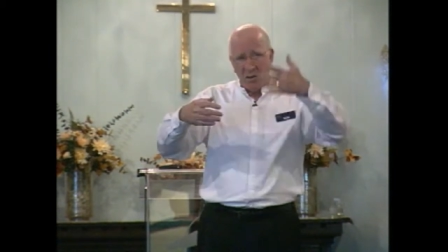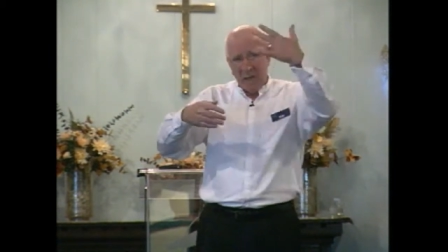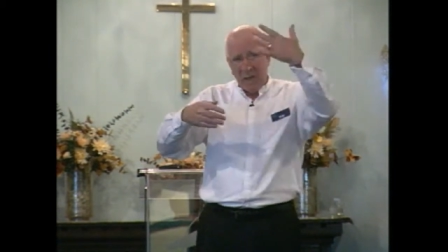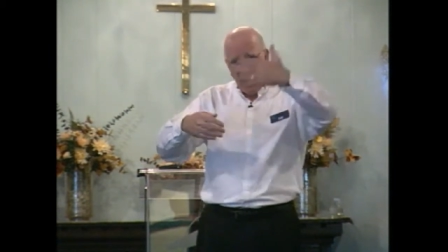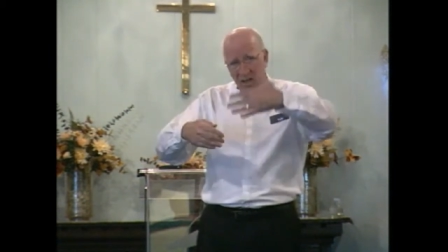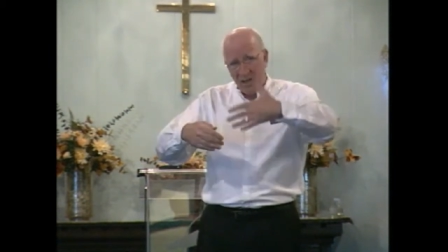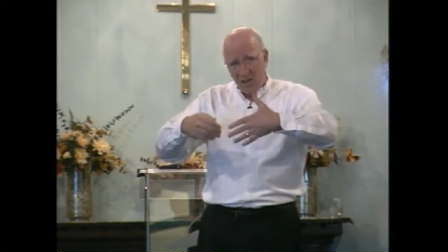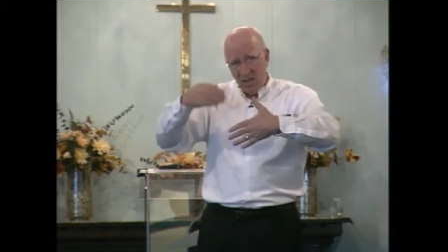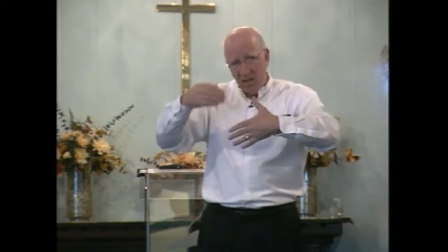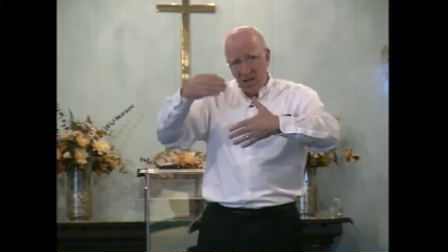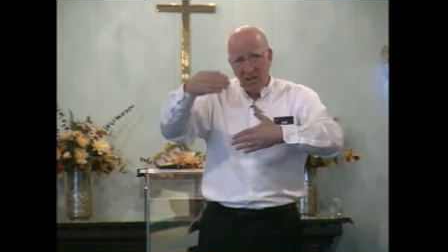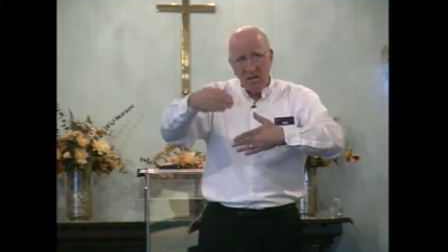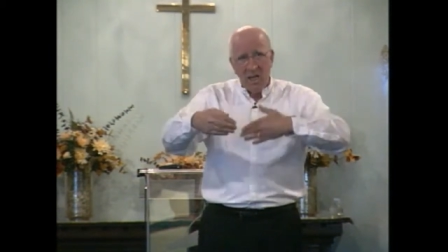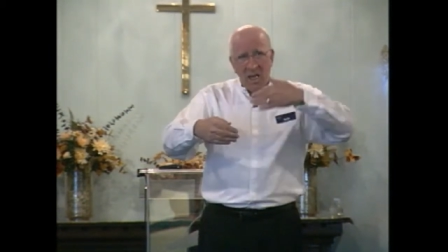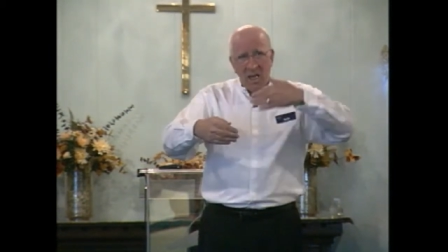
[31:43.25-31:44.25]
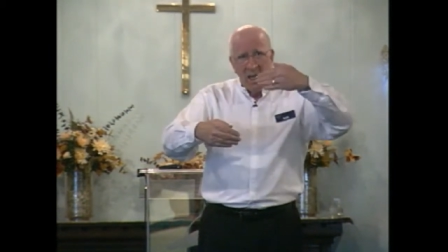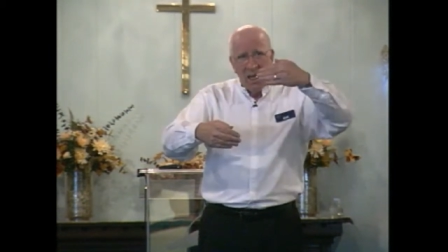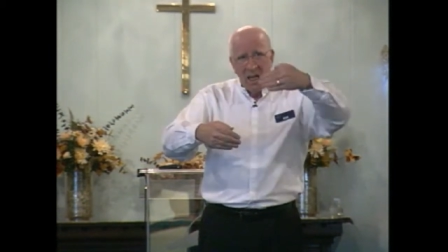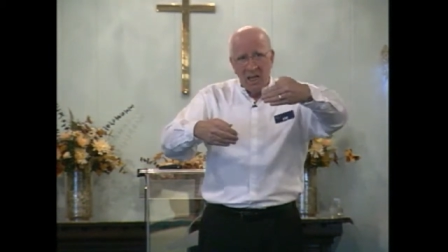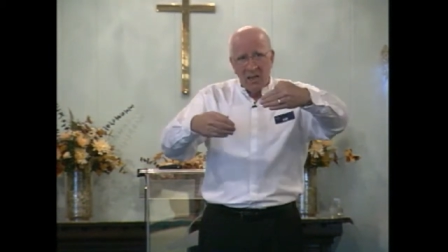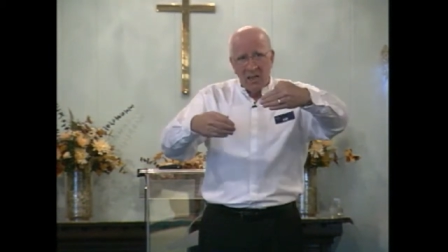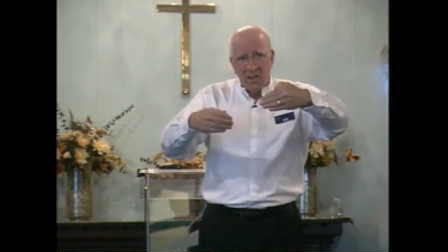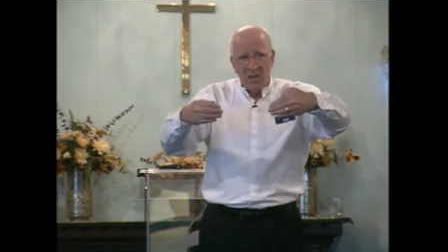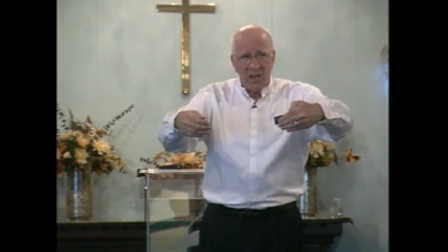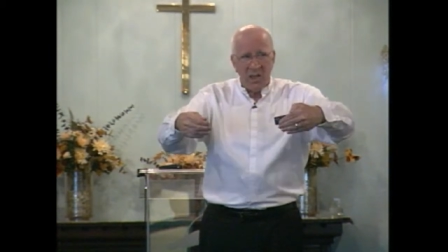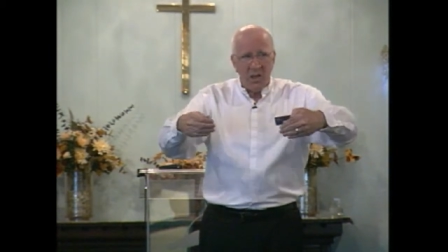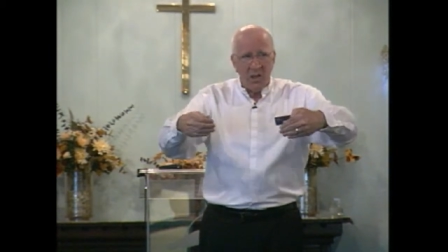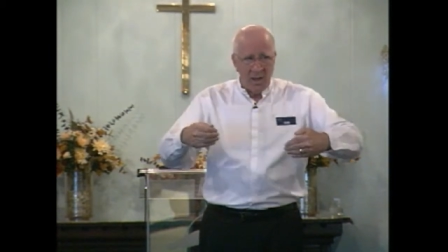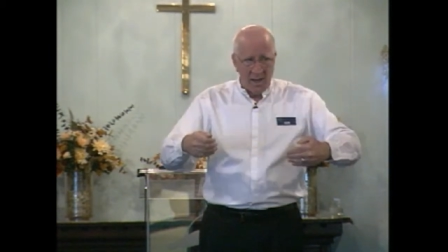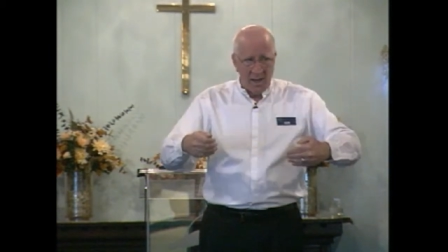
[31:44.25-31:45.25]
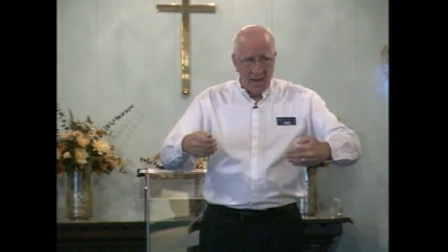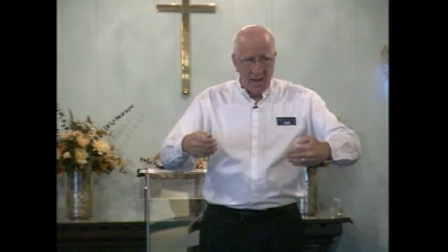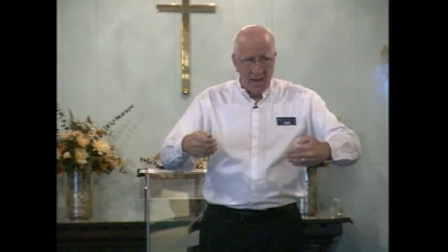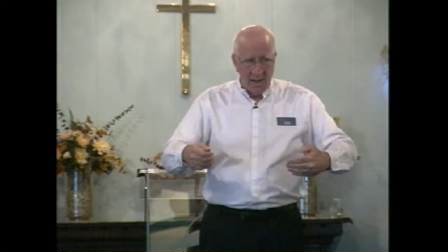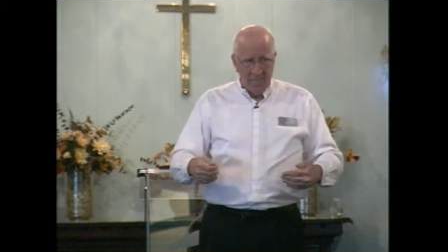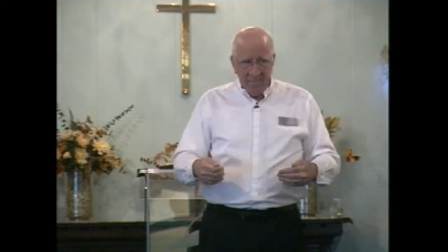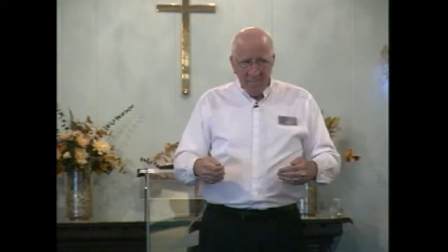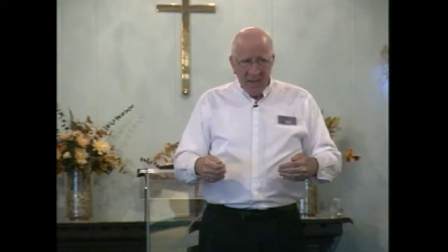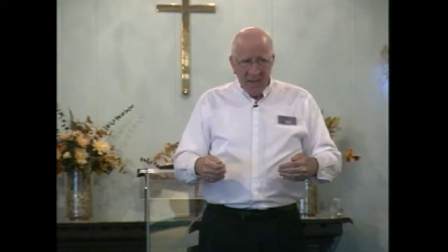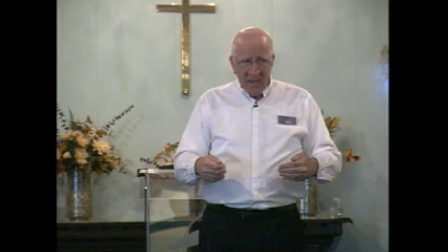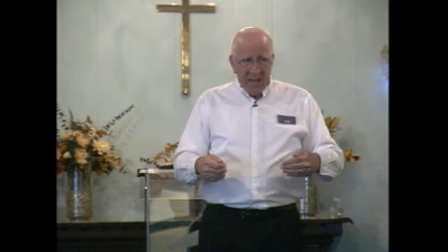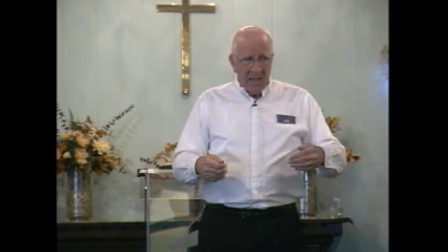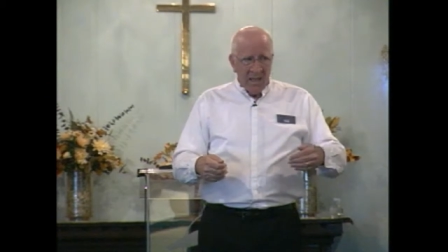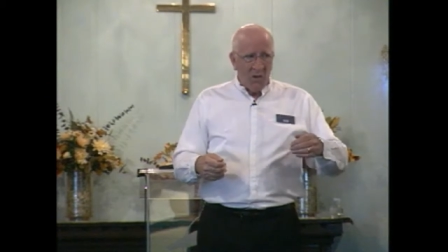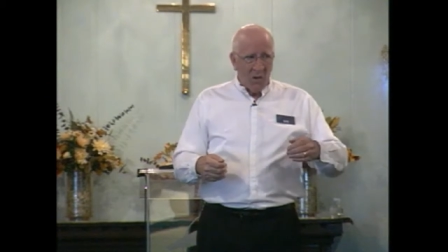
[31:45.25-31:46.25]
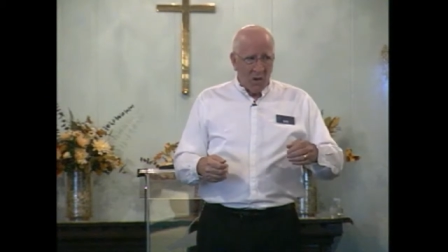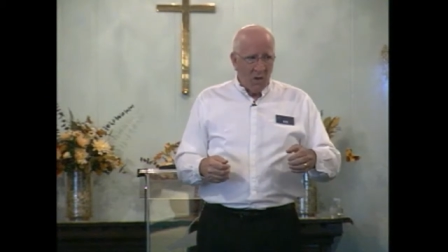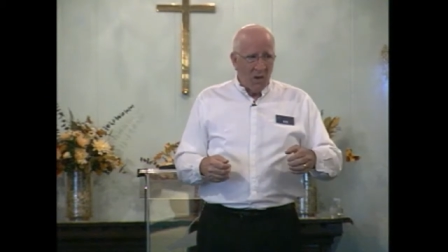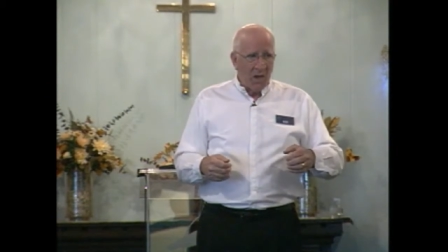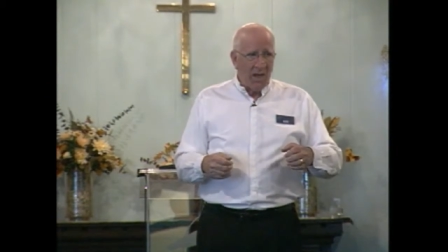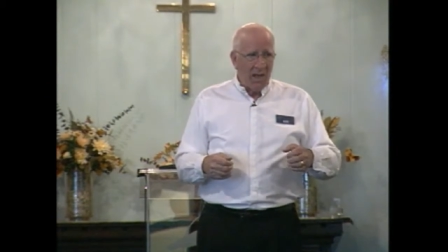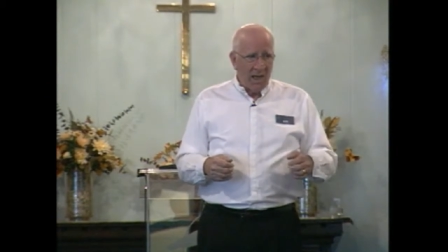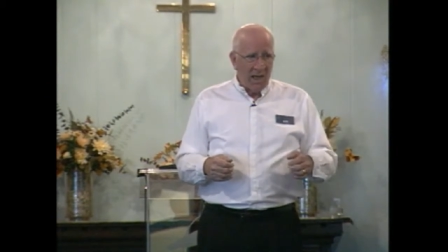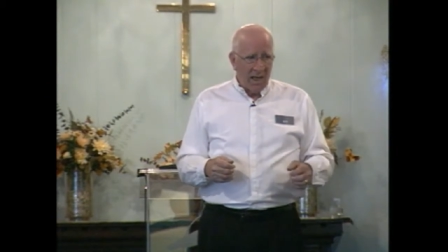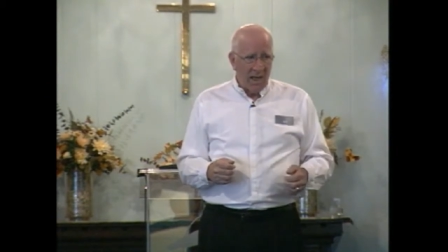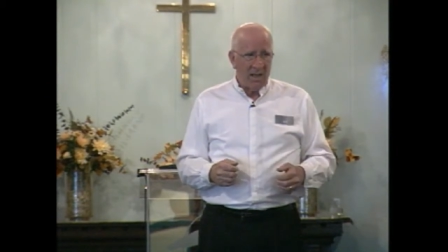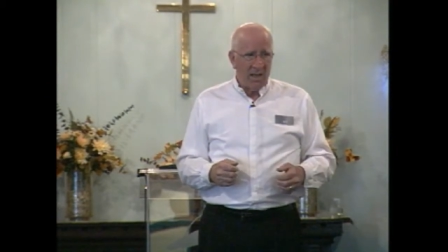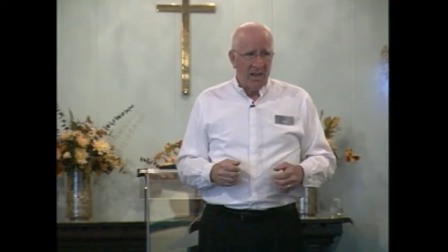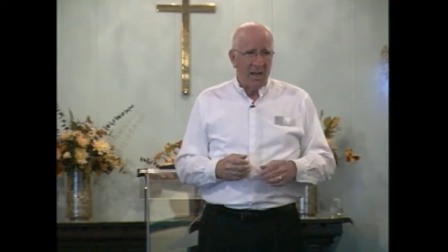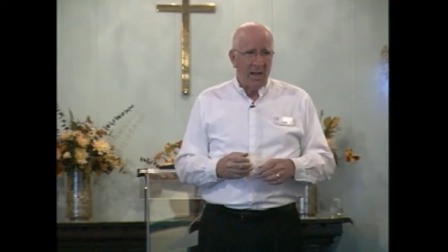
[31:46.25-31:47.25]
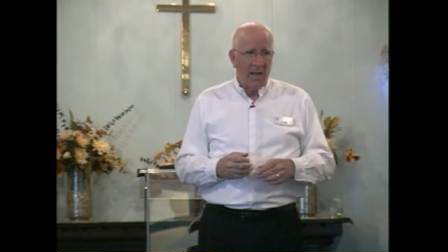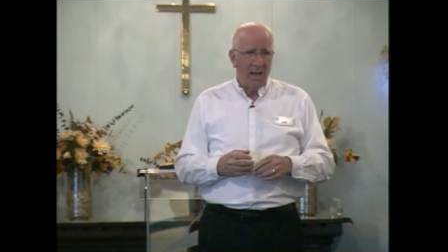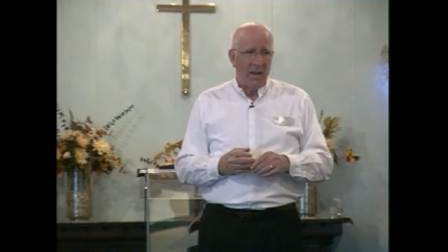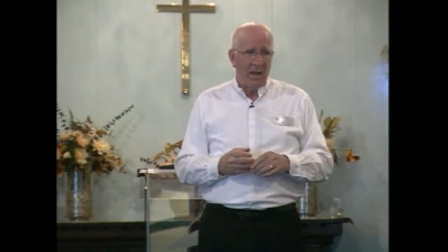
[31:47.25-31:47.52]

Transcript: Look past it and see what? The good in it.